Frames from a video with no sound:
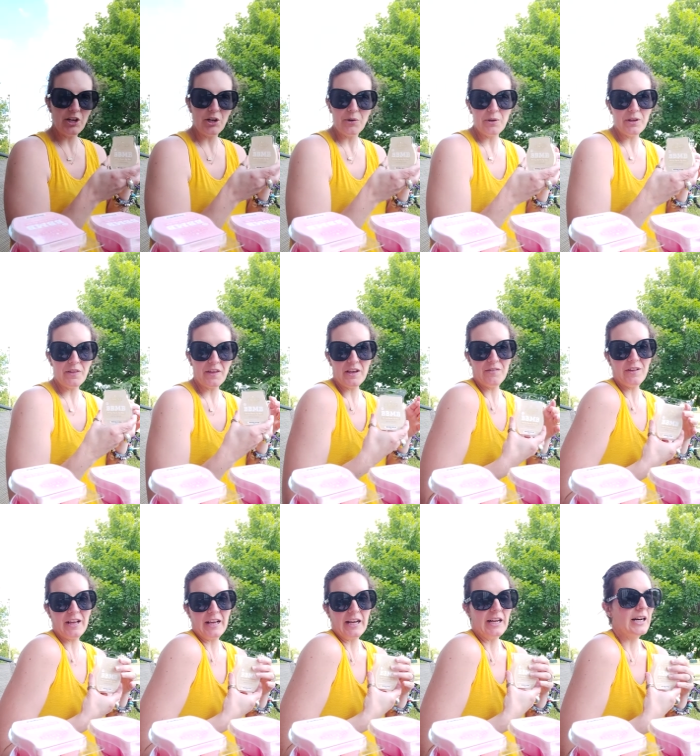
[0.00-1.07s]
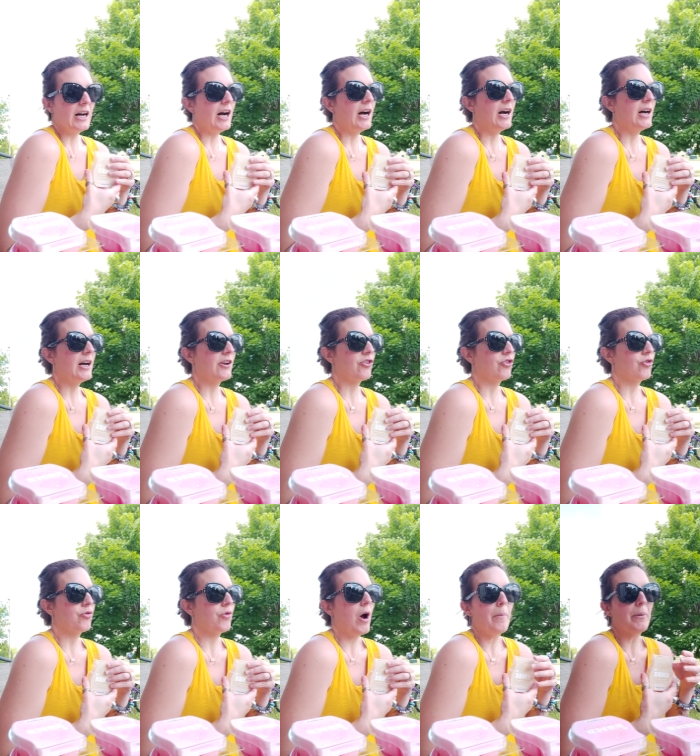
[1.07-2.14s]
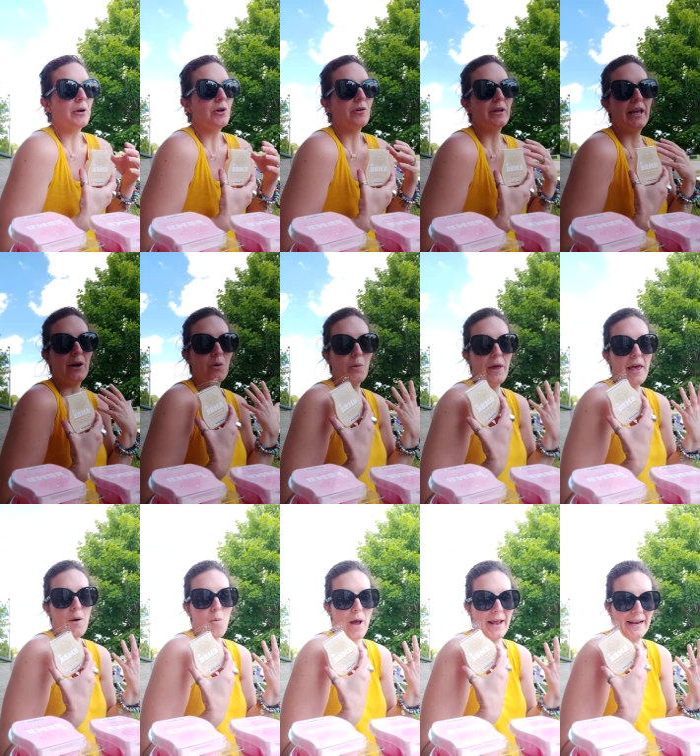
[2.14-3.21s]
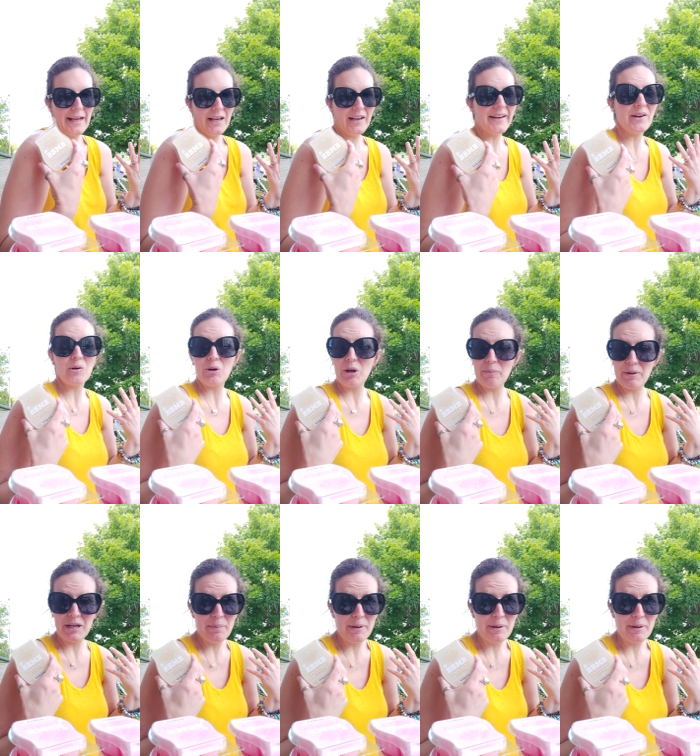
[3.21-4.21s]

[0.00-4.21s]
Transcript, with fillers: you know, you think of like a, a, a tropical getaway wedding. I know not many